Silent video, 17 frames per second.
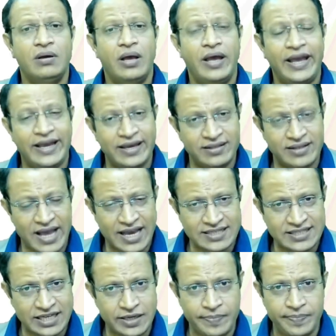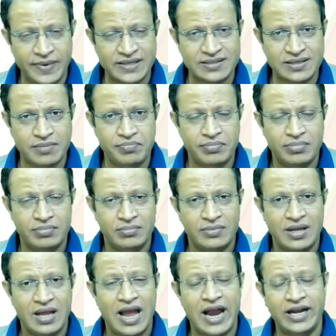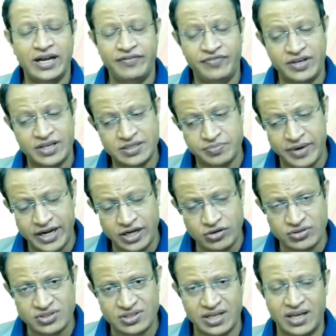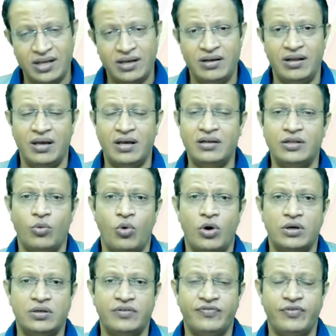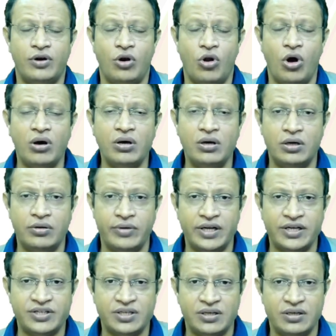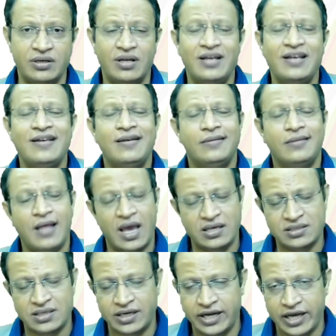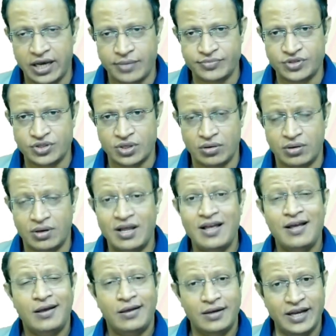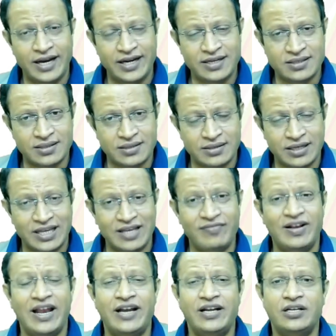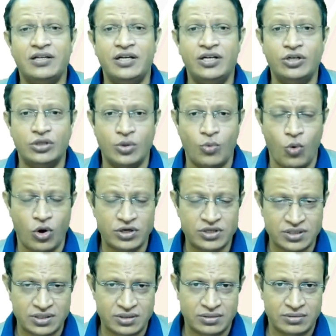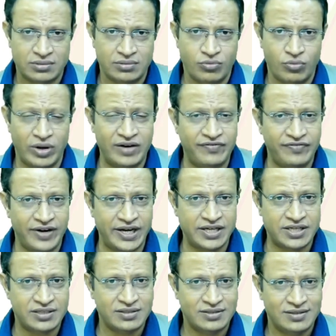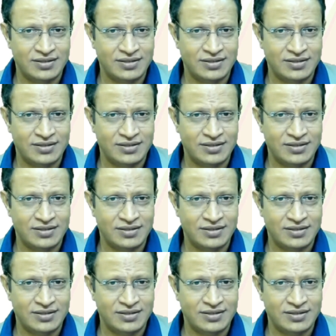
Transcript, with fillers: again the anxiety picks up. And if he is made to stay near the water for longer duration, the anxiety comes down. Later, he will enter into the water 1 feet